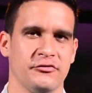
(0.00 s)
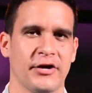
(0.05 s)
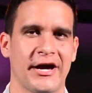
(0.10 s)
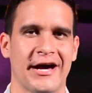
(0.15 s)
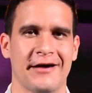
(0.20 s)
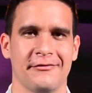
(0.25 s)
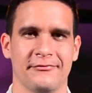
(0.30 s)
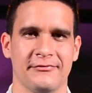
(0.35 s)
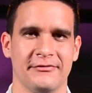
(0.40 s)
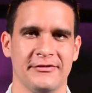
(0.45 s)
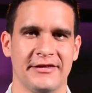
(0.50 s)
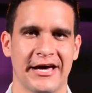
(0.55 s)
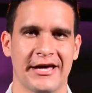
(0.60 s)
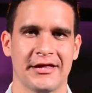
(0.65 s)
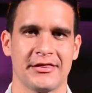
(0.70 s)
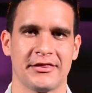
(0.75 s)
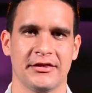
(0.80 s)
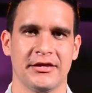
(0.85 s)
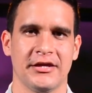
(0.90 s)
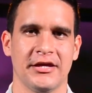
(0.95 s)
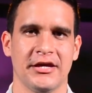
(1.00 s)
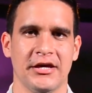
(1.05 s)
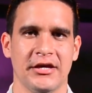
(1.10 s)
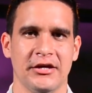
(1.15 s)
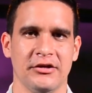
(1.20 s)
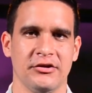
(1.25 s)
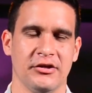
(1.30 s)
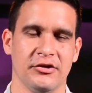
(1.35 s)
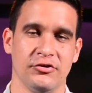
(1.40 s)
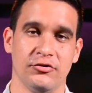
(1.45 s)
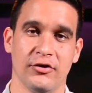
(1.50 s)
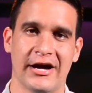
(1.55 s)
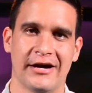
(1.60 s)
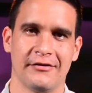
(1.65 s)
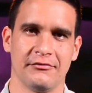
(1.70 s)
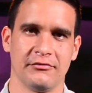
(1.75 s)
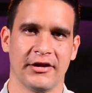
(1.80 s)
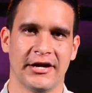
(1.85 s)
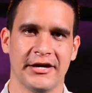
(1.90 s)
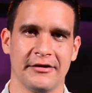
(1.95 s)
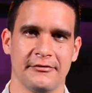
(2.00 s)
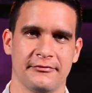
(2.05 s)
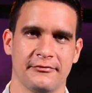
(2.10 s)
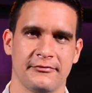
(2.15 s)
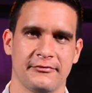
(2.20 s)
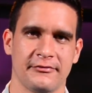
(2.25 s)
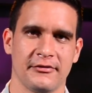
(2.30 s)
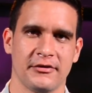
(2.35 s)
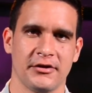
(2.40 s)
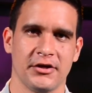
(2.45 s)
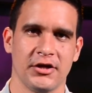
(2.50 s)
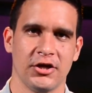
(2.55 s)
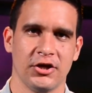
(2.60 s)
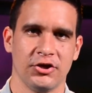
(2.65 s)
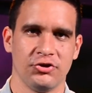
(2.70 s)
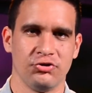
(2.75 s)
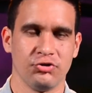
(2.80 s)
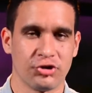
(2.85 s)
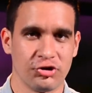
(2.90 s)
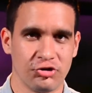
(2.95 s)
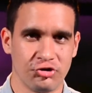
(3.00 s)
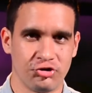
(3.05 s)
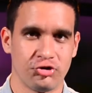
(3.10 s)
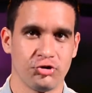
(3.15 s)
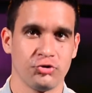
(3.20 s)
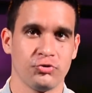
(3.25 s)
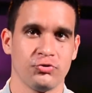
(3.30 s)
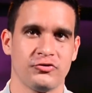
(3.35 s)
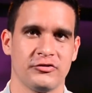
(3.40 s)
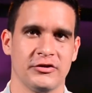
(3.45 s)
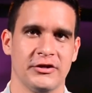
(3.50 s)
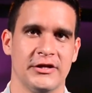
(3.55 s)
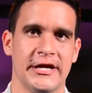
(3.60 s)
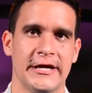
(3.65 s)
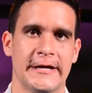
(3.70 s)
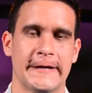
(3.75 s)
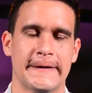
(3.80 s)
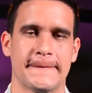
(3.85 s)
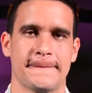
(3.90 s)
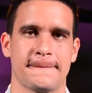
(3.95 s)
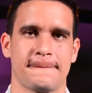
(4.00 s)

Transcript: You have death and you have life. You can choose today.